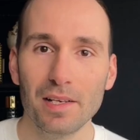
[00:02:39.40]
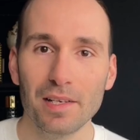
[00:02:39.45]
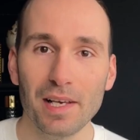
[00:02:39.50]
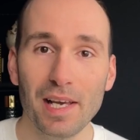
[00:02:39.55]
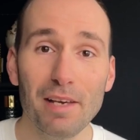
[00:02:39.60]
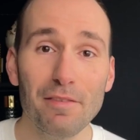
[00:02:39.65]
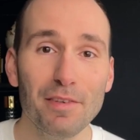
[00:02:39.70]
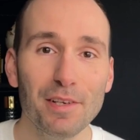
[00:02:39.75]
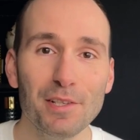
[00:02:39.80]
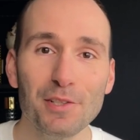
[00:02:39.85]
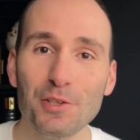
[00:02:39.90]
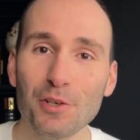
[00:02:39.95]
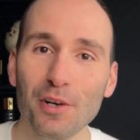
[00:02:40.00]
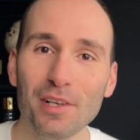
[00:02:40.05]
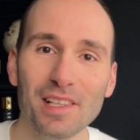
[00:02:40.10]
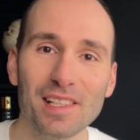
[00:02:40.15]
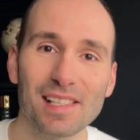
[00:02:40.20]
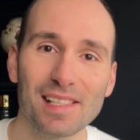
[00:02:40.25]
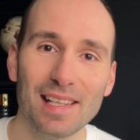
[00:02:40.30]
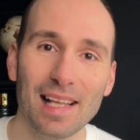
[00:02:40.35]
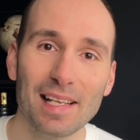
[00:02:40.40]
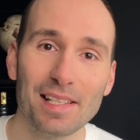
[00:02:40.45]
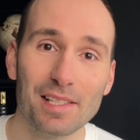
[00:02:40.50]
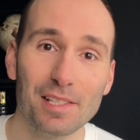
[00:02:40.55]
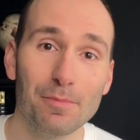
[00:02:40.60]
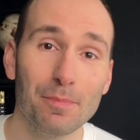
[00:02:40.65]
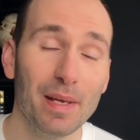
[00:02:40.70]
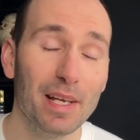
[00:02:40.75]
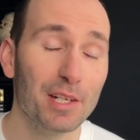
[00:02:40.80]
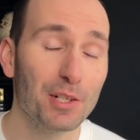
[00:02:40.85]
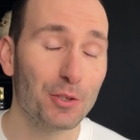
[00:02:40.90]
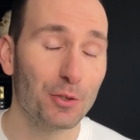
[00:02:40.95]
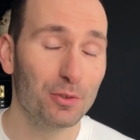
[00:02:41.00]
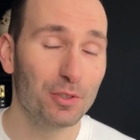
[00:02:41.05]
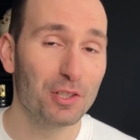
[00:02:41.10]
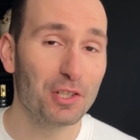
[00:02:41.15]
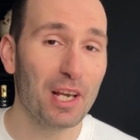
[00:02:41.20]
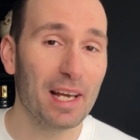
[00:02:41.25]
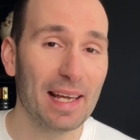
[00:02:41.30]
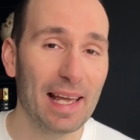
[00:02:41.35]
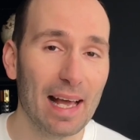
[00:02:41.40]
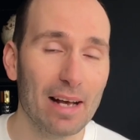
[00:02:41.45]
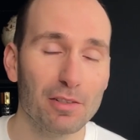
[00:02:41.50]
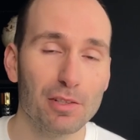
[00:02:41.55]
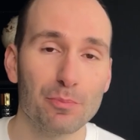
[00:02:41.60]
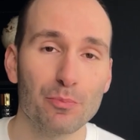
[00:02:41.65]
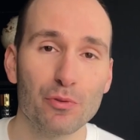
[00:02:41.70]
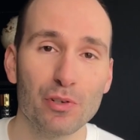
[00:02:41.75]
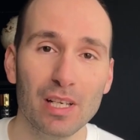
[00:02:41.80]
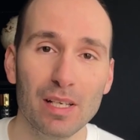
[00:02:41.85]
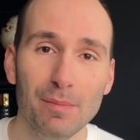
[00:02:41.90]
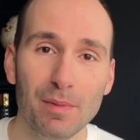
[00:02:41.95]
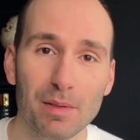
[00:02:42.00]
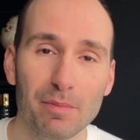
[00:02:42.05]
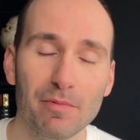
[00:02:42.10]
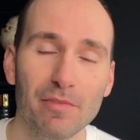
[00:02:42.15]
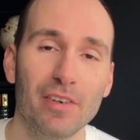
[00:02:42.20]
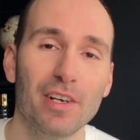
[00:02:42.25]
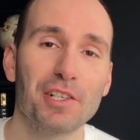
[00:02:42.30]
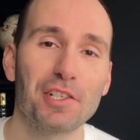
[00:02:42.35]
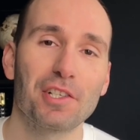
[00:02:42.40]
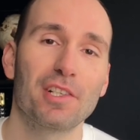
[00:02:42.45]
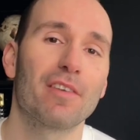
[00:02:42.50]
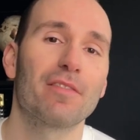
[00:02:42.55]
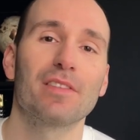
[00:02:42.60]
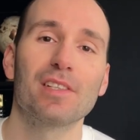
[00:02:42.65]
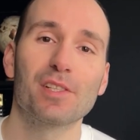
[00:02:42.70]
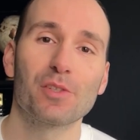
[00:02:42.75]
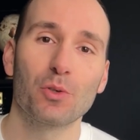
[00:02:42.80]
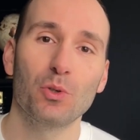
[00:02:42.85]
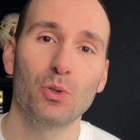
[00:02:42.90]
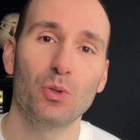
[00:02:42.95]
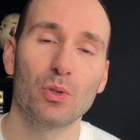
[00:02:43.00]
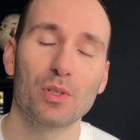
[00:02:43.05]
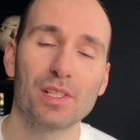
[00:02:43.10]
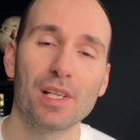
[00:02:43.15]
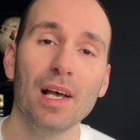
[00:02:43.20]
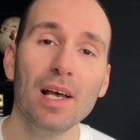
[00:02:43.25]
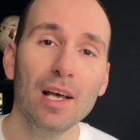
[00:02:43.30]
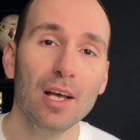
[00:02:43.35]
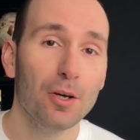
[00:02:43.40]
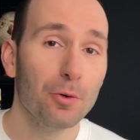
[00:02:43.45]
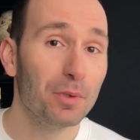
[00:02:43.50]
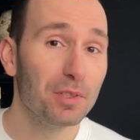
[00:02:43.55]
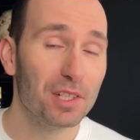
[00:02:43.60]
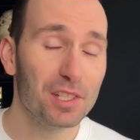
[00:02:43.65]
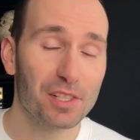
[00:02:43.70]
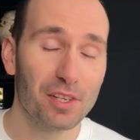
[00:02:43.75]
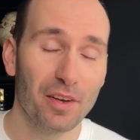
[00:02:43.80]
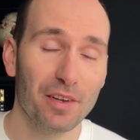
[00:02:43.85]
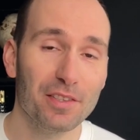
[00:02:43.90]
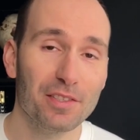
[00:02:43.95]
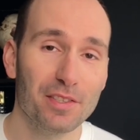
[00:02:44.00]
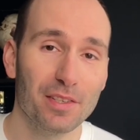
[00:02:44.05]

If you enjoy this lesson, make sure to check out the premium version of this course, which is going to